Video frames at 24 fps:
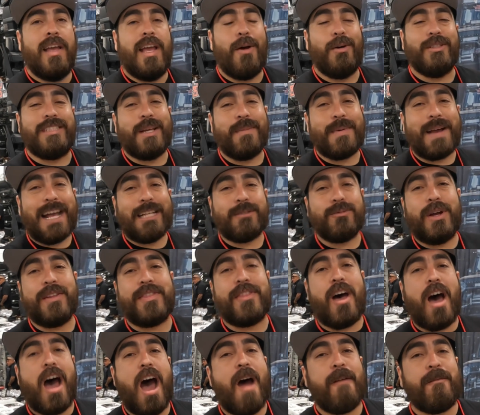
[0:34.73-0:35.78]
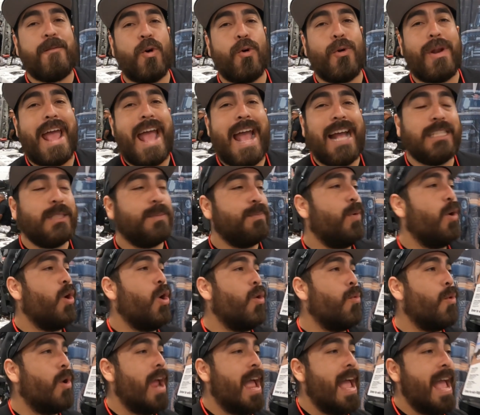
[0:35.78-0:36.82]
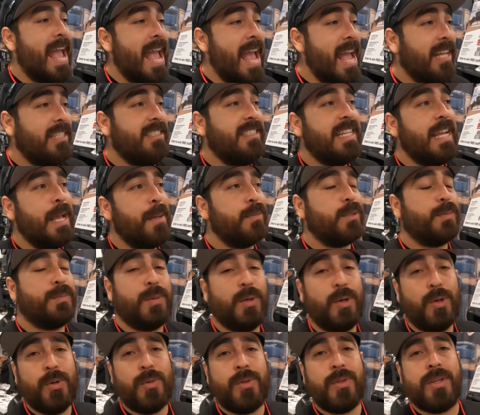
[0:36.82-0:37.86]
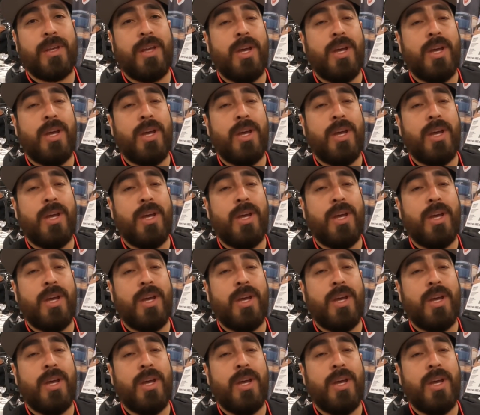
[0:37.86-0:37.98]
What's up, guys? We're at the Off-Road Expo. We're at AGM's booth.